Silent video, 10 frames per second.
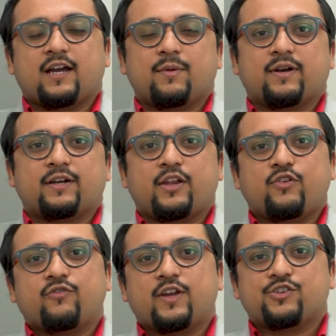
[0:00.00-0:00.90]
I'm a
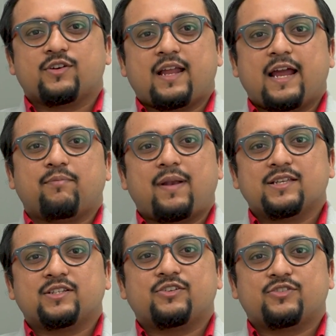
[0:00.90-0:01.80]
craniofacial and
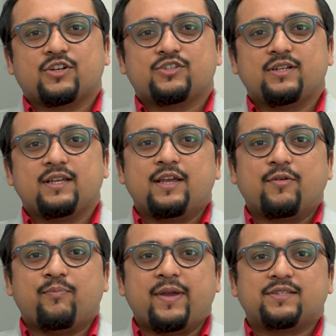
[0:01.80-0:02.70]
plastic surgeon
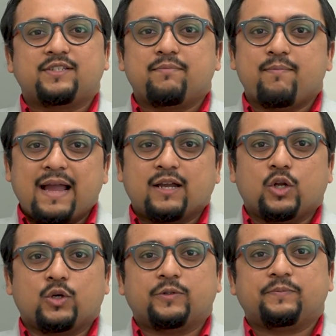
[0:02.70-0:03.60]
based in
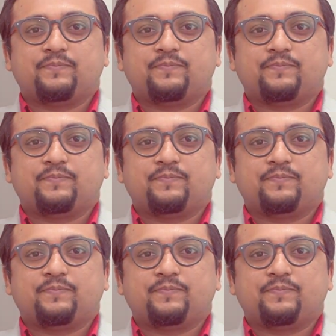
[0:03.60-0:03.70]
Bangalore.